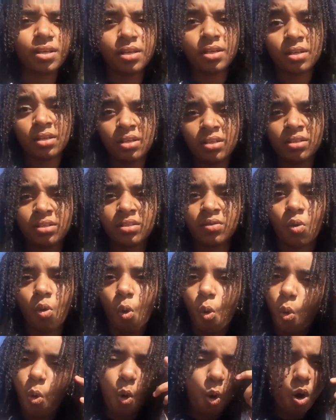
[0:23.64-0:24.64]
to wear each other.
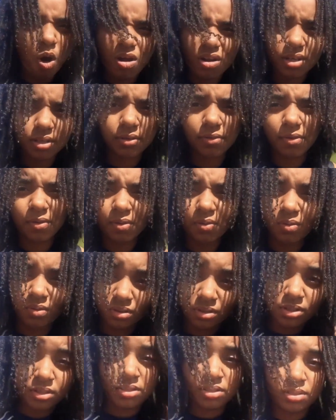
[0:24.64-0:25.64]
None of my niggas gon'
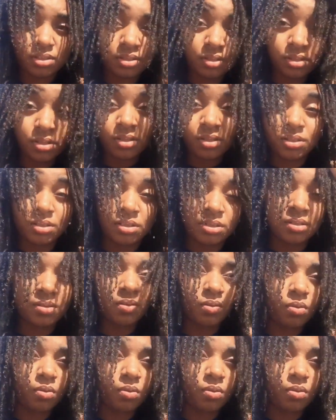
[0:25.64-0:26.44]
fold. Couple